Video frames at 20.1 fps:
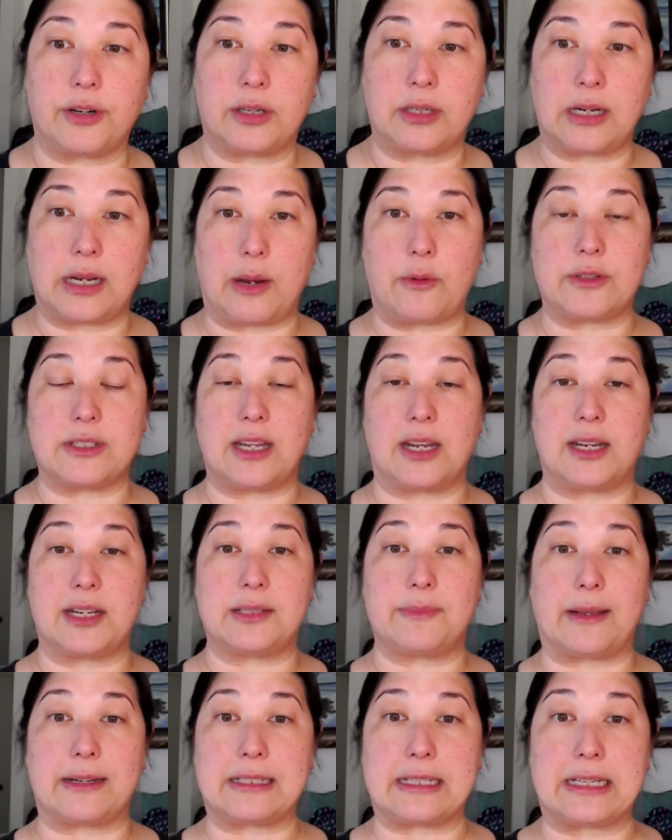that I was not
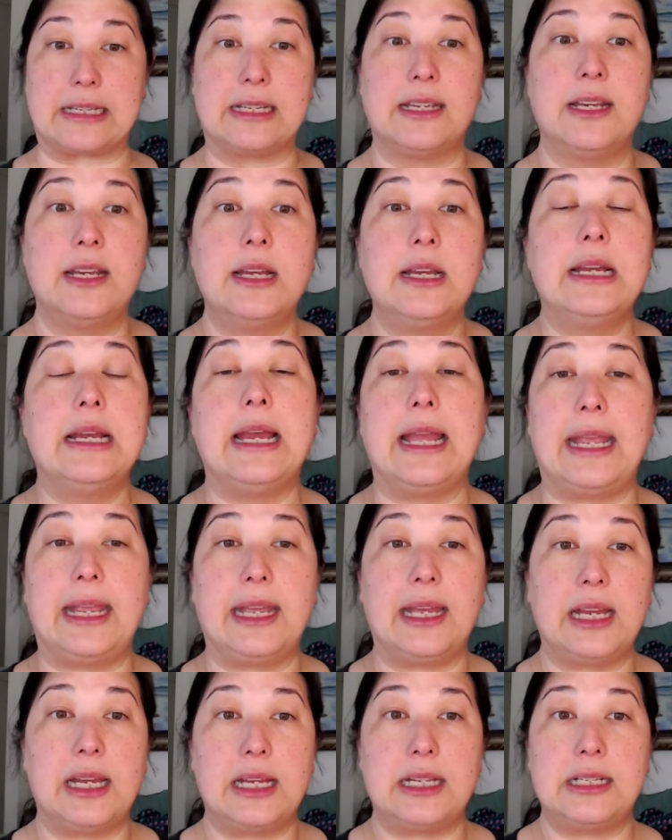expecting,
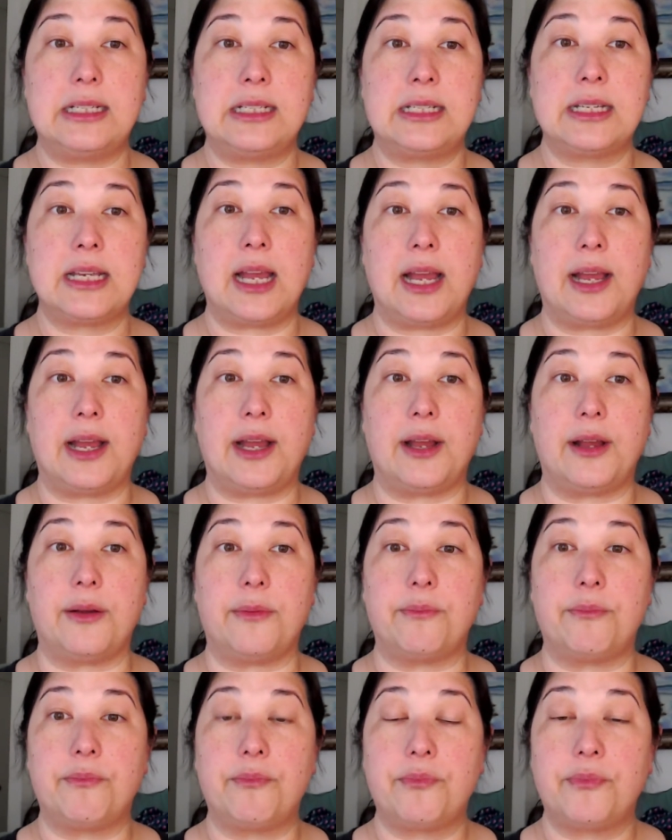and um,